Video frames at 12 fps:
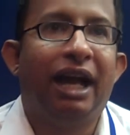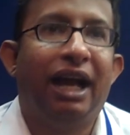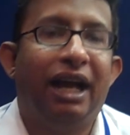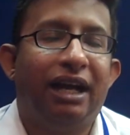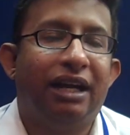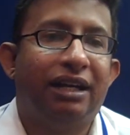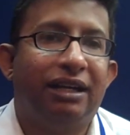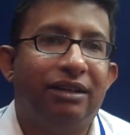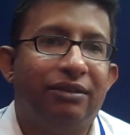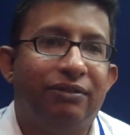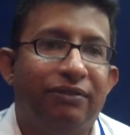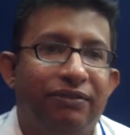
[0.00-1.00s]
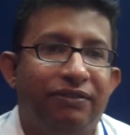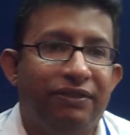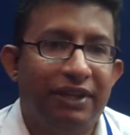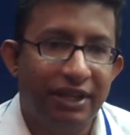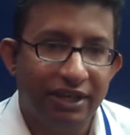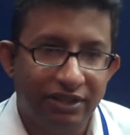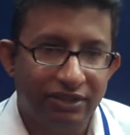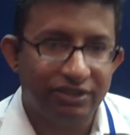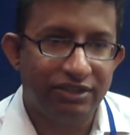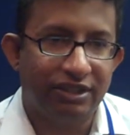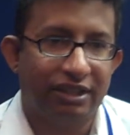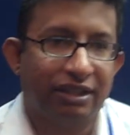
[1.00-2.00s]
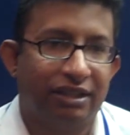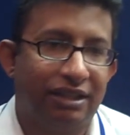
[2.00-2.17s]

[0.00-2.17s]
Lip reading: Uh, Very interesting